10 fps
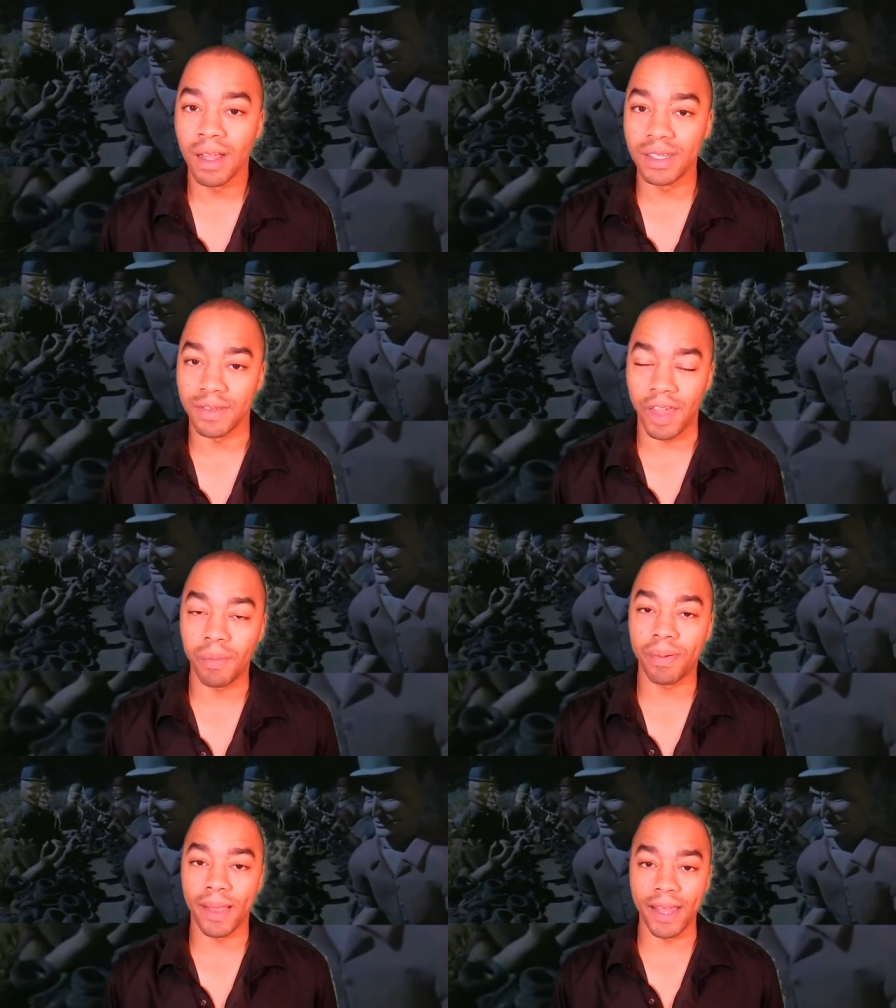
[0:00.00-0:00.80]
Because if
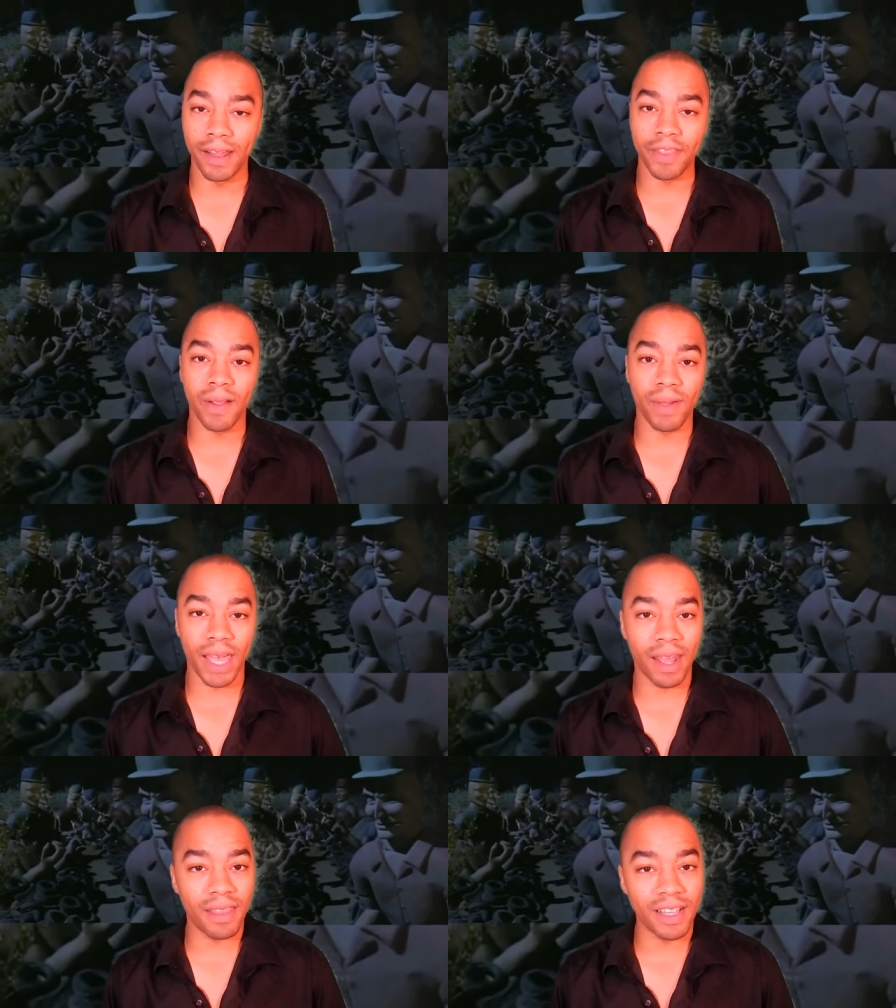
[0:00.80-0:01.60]
they play, if they
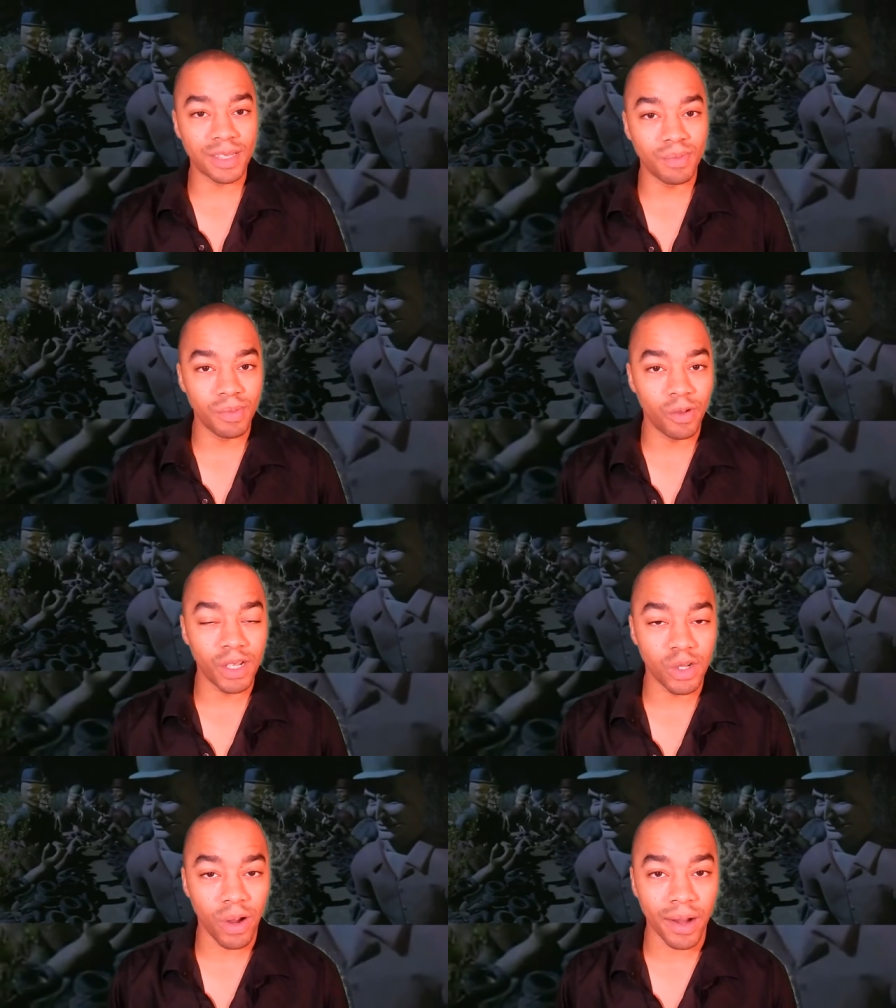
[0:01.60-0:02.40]
re-edit this
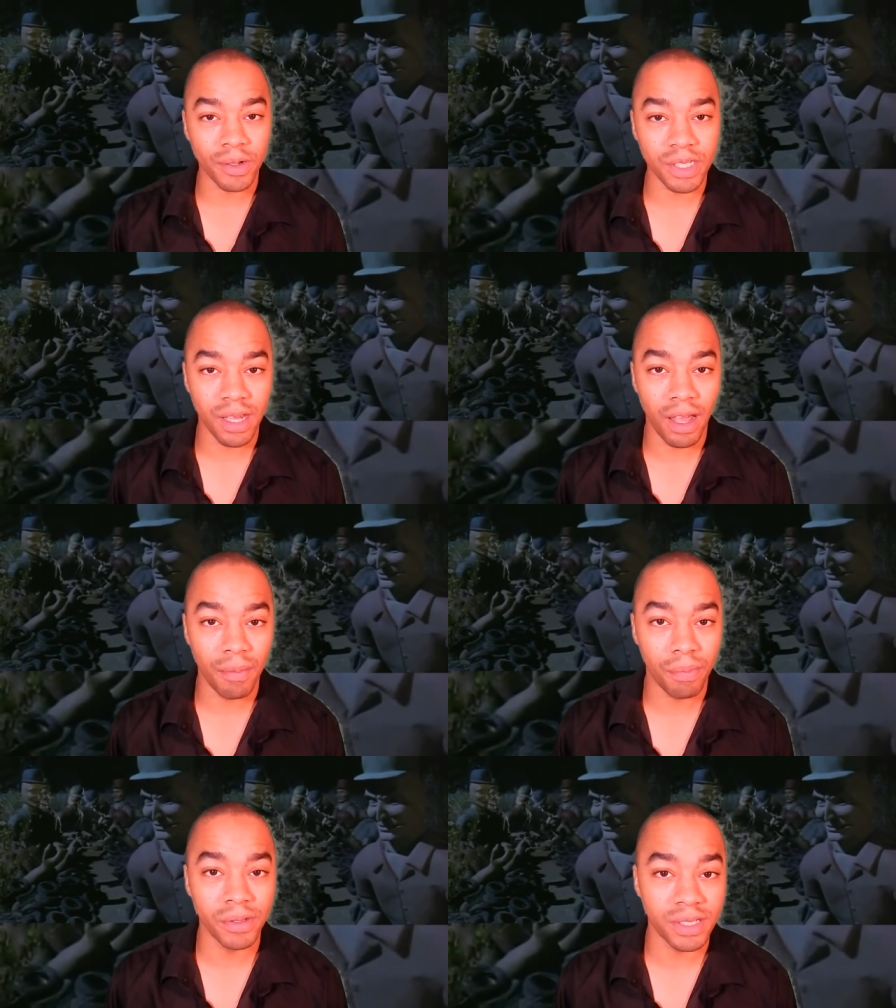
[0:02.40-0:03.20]
movie director's cut
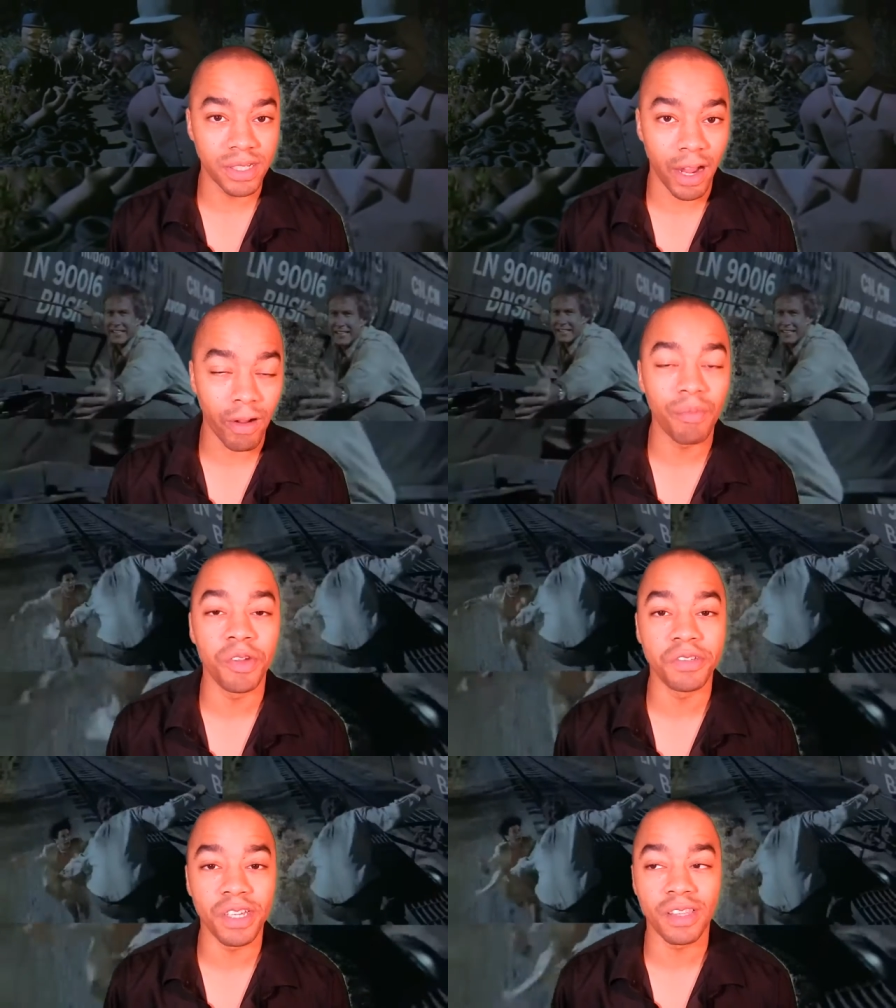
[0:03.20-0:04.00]
and put scary
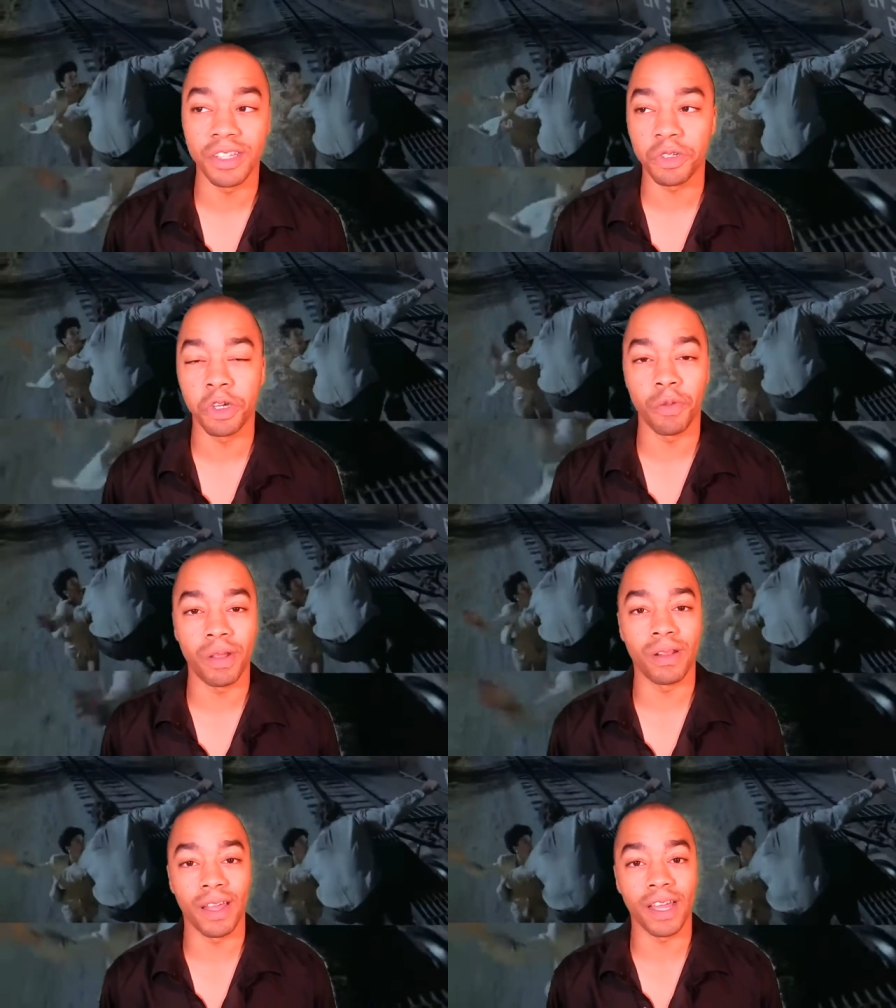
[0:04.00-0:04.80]
music, this could have been